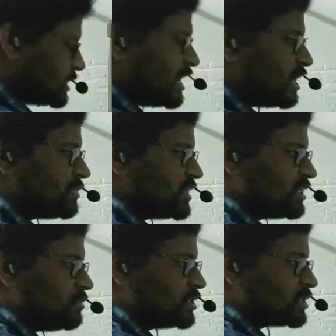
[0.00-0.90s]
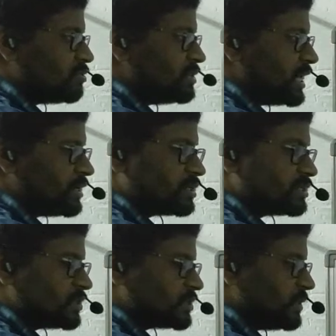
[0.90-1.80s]
Cr plus 3 means how many
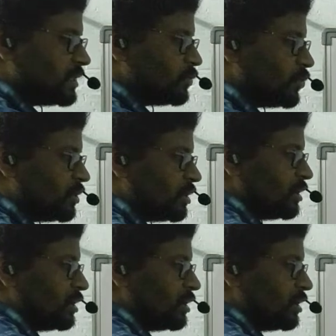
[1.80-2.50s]
electrons must be removed?